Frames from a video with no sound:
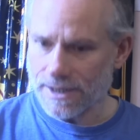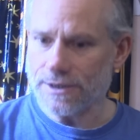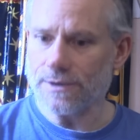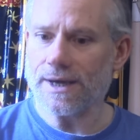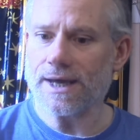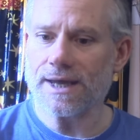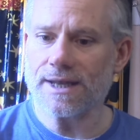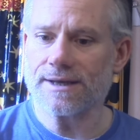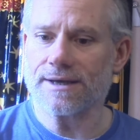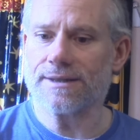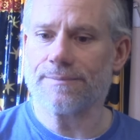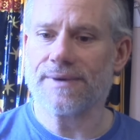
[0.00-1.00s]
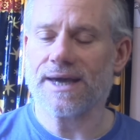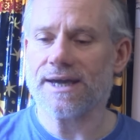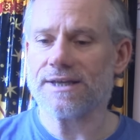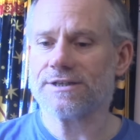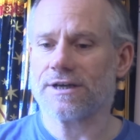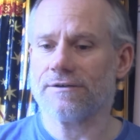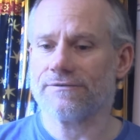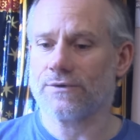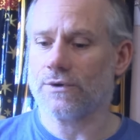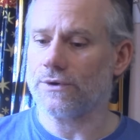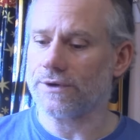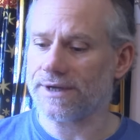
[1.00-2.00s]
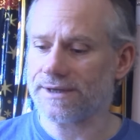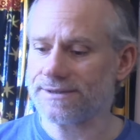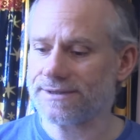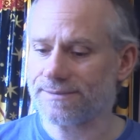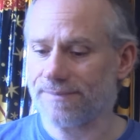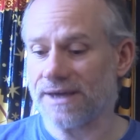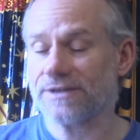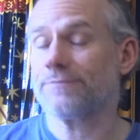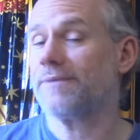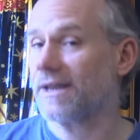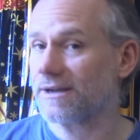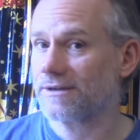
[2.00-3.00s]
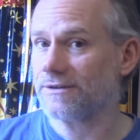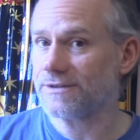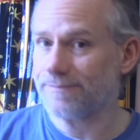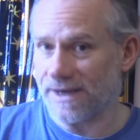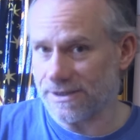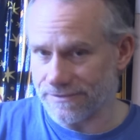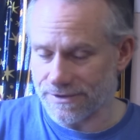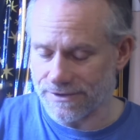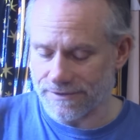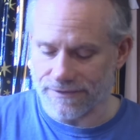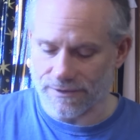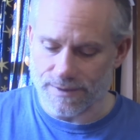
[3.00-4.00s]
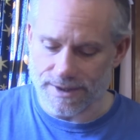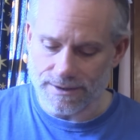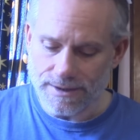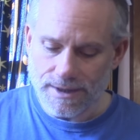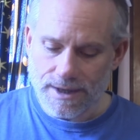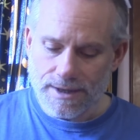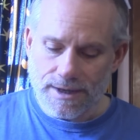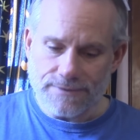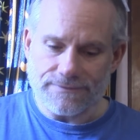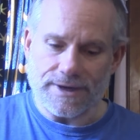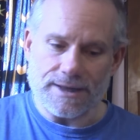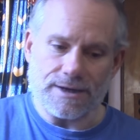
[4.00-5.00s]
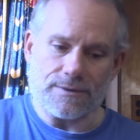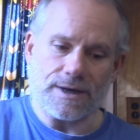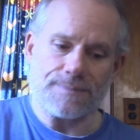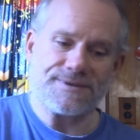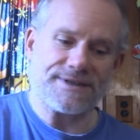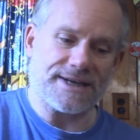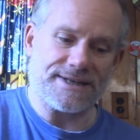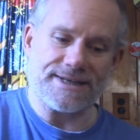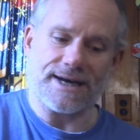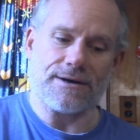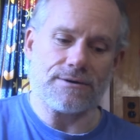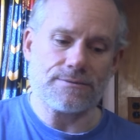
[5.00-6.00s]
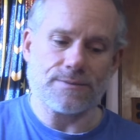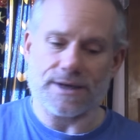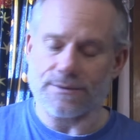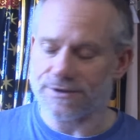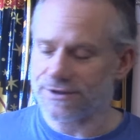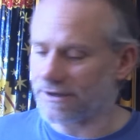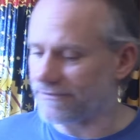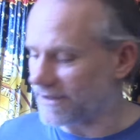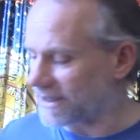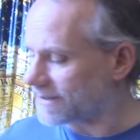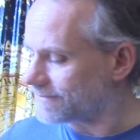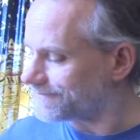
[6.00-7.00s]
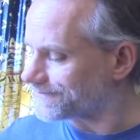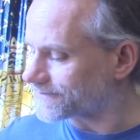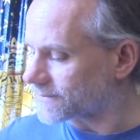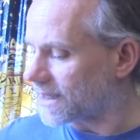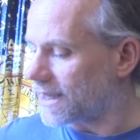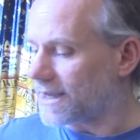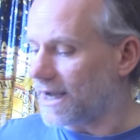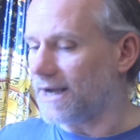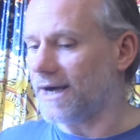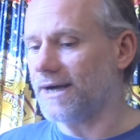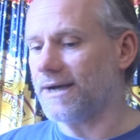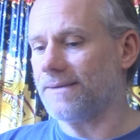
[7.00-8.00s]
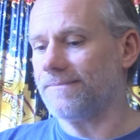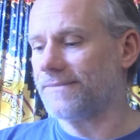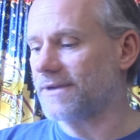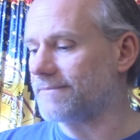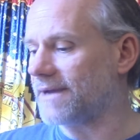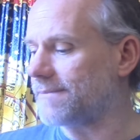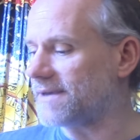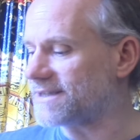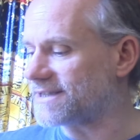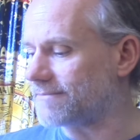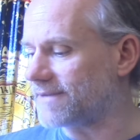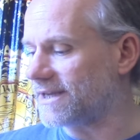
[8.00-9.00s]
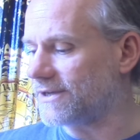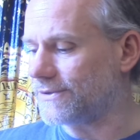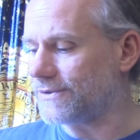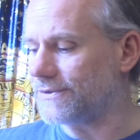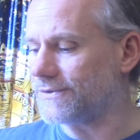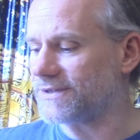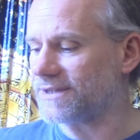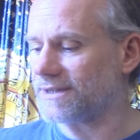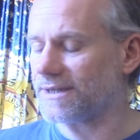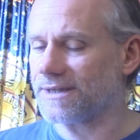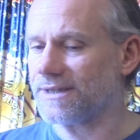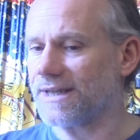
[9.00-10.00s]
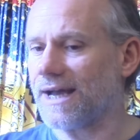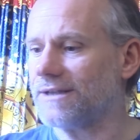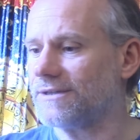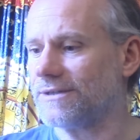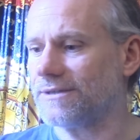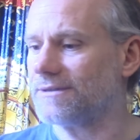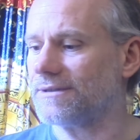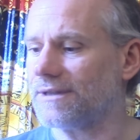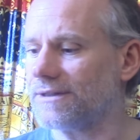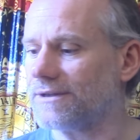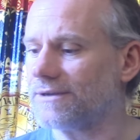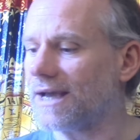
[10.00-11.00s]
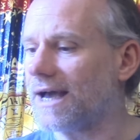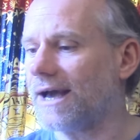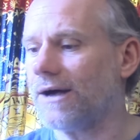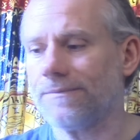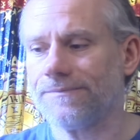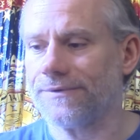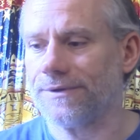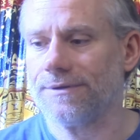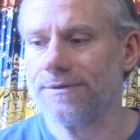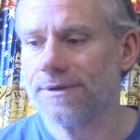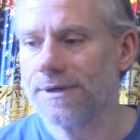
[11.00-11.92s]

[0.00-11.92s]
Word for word: You had the Page of Coins, Page of Pentacles, Page of Earth, if you will out upside down when I was shuffling. Um, there may be somebody who's not, they're not helpful,